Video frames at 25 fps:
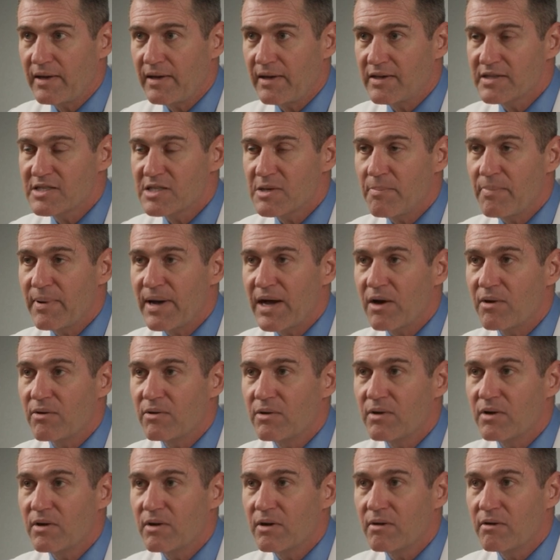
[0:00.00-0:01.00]
is about
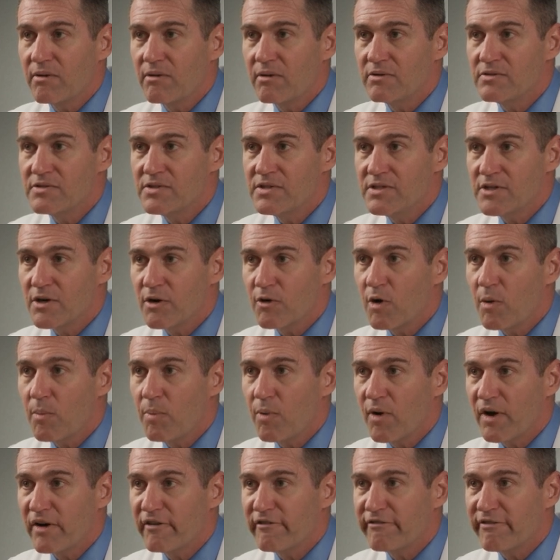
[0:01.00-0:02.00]

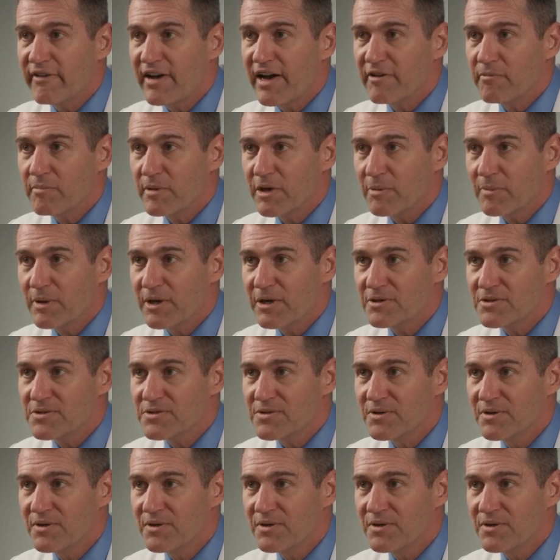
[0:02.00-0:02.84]
0.5 millimeters,